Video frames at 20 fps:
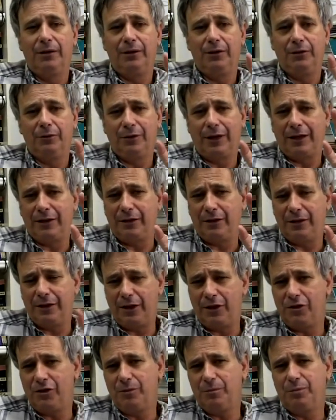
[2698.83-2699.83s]
The United
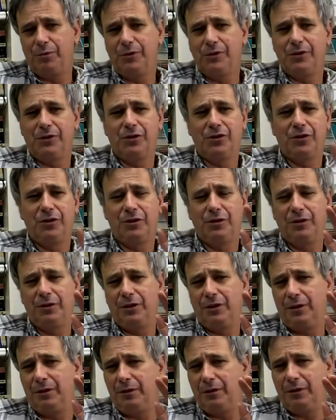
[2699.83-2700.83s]
Nations
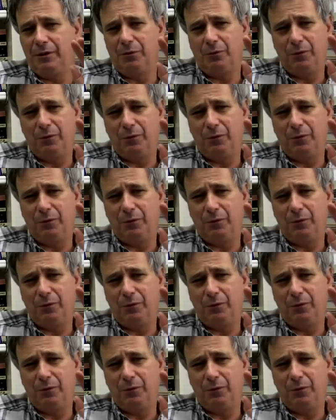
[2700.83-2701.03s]
position, the